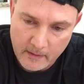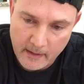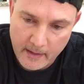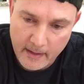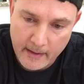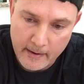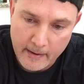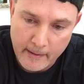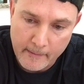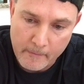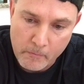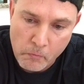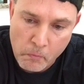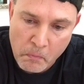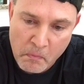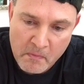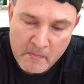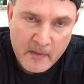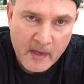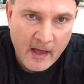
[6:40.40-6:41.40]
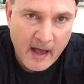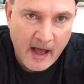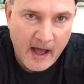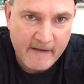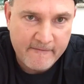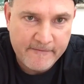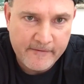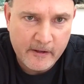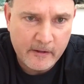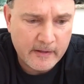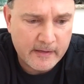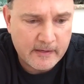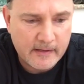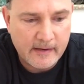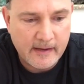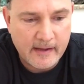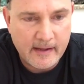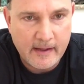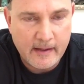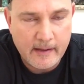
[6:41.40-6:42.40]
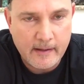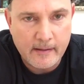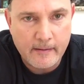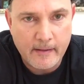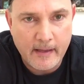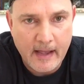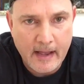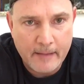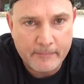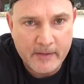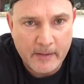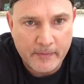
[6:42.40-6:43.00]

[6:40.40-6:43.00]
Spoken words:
And I feel it amped